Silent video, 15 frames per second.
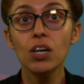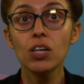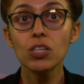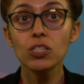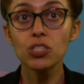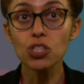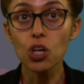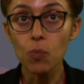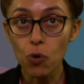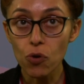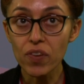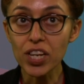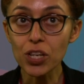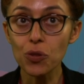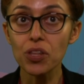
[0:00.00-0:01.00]
So
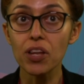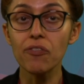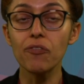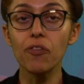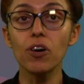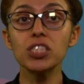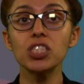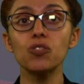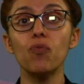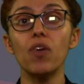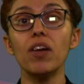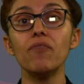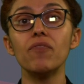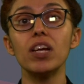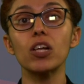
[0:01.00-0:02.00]
moving to the first
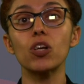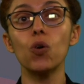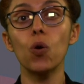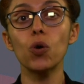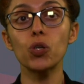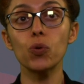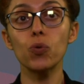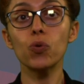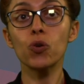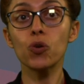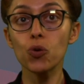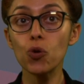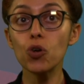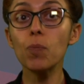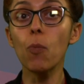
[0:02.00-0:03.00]
one, we'll go to
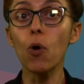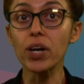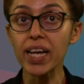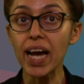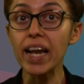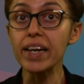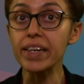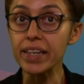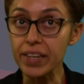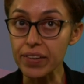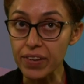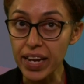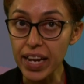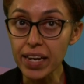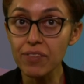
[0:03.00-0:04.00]
crude mortality
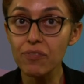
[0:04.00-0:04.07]
rate,